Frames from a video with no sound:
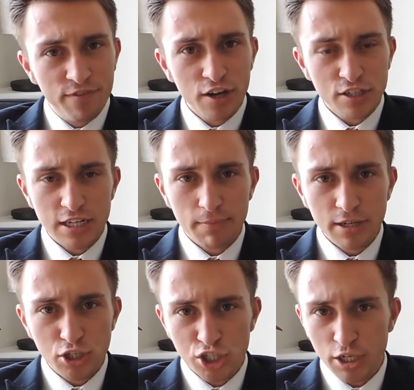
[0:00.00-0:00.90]
Firstly, it
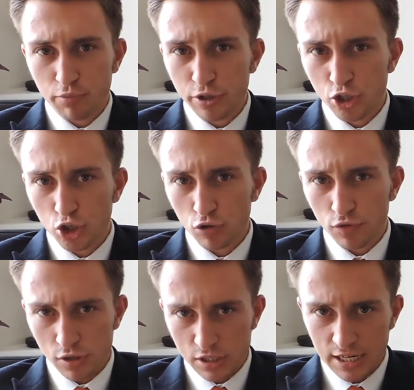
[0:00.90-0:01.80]
means cheaper insurance.